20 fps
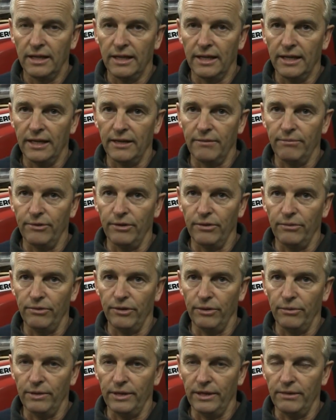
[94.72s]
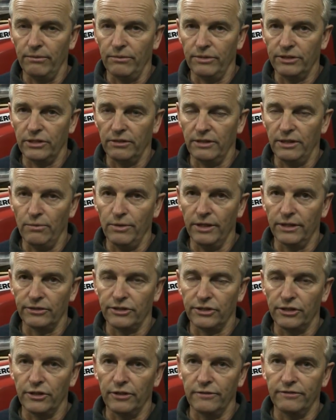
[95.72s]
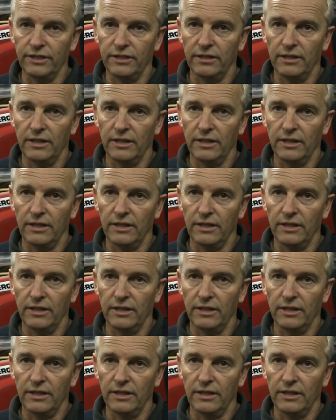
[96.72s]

That we're certainly well served.